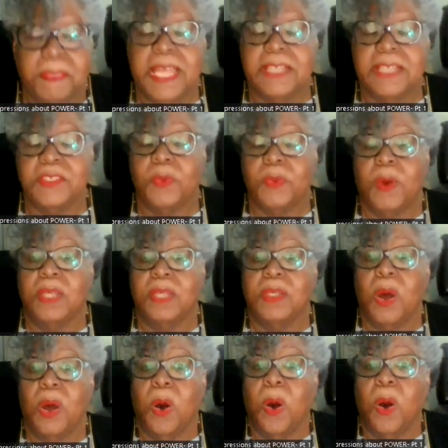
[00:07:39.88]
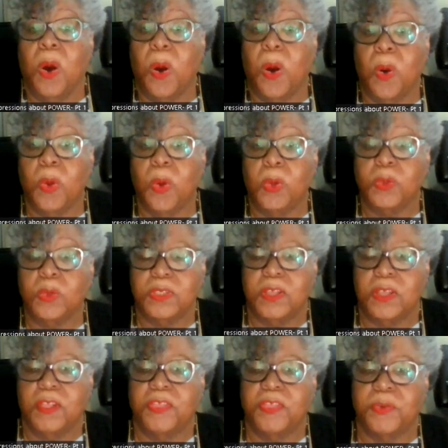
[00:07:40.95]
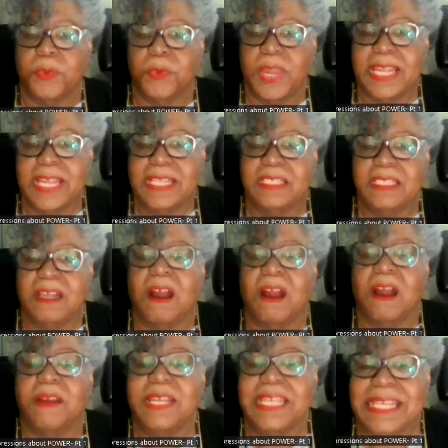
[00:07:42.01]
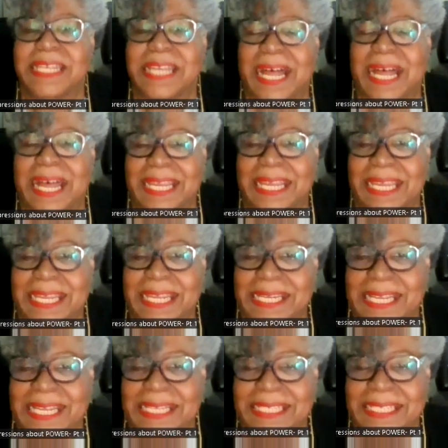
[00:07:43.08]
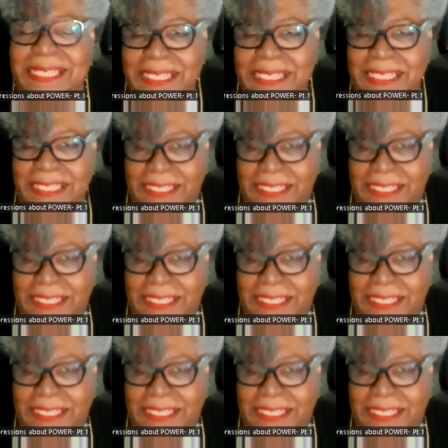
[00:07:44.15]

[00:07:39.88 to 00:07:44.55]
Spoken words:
Next one, hold the reins, R-E-I-N-S.